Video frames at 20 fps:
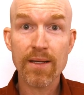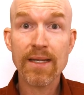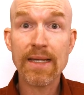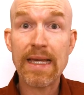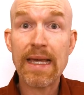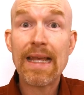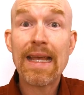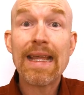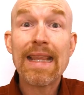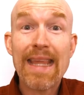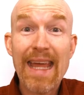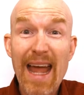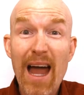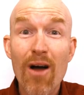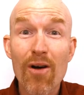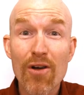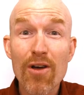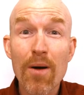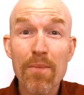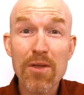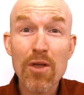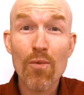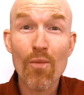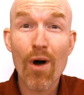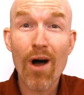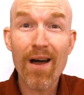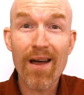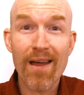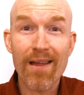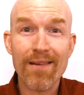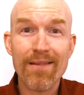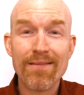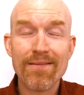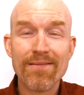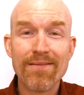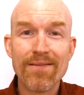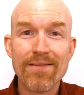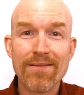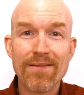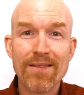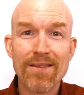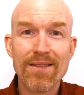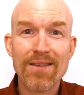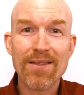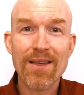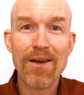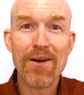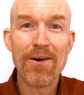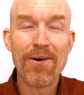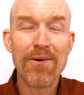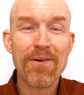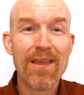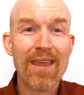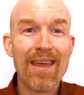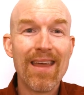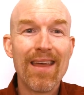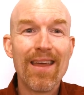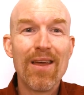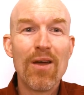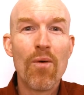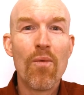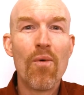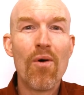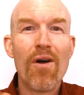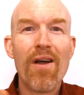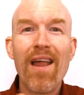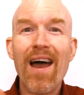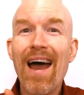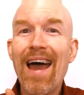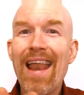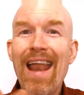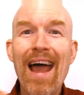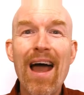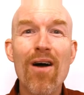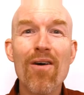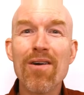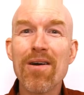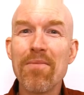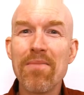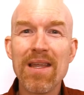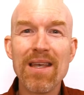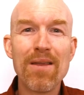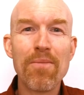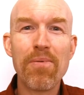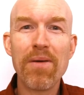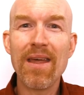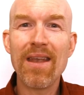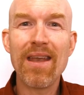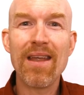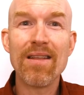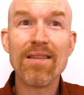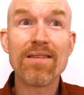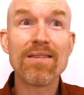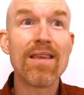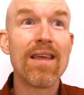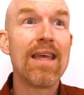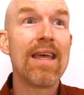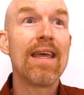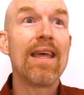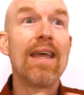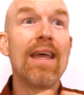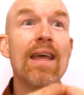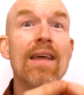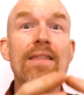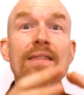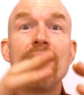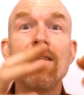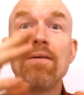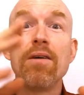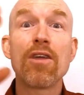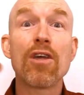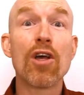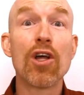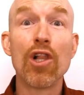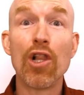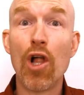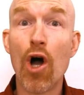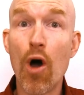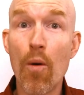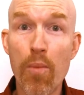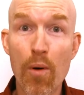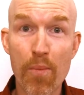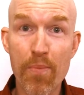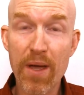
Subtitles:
getting the outcome you want. So we're not outcome independence in the global